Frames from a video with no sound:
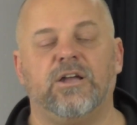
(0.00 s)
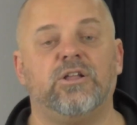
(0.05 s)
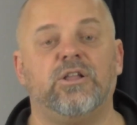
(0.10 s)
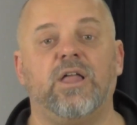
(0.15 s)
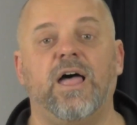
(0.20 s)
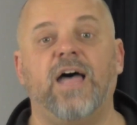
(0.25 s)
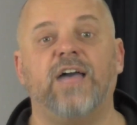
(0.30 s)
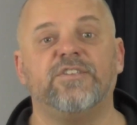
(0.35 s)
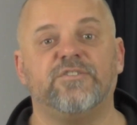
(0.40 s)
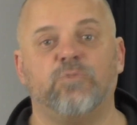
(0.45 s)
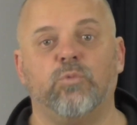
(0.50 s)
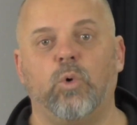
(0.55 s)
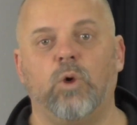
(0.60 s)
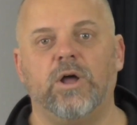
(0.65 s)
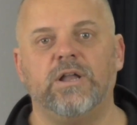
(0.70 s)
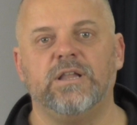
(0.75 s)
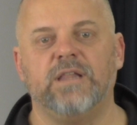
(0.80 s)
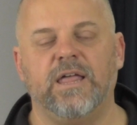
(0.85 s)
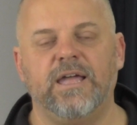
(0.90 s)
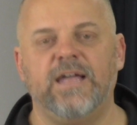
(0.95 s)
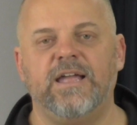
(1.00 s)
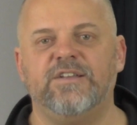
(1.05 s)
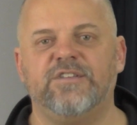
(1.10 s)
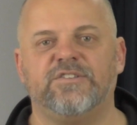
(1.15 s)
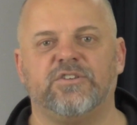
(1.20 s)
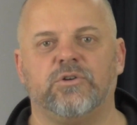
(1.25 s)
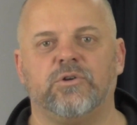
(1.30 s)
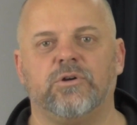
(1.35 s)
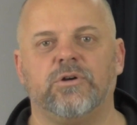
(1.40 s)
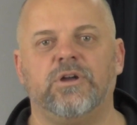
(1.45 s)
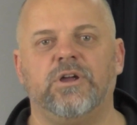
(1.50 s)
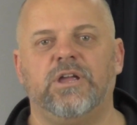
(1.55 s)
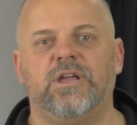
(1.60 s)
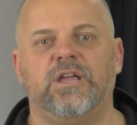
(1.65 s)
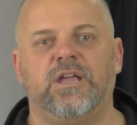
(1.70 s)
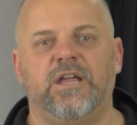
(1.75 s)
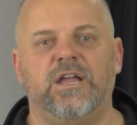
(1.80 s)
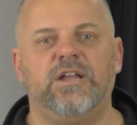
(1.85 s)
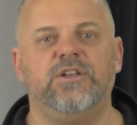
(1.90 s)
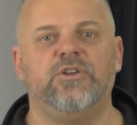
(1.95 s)
class 1 laser
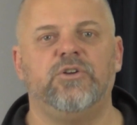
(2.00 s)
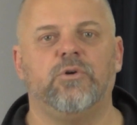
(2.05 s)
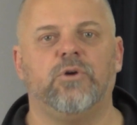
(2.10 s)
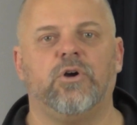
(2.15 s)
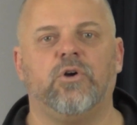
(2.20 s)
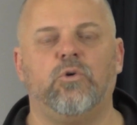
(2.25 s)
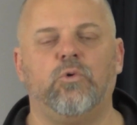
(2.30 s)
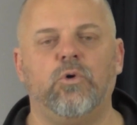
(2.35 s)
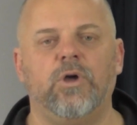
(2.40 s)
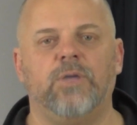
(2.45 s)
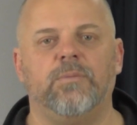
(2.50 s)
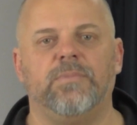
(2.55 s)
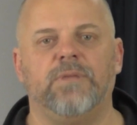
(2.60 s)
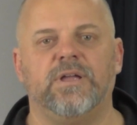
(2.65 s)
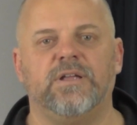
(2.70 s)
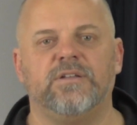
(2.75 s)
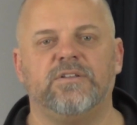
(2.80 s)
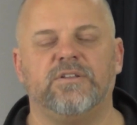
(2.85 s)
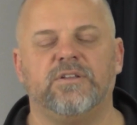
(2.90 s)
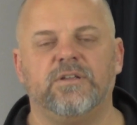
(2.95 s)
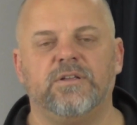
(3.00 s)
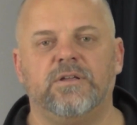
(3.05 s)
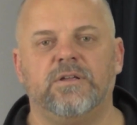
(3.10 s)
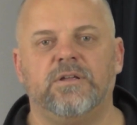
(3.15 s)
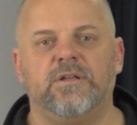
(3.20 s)
in your equipment.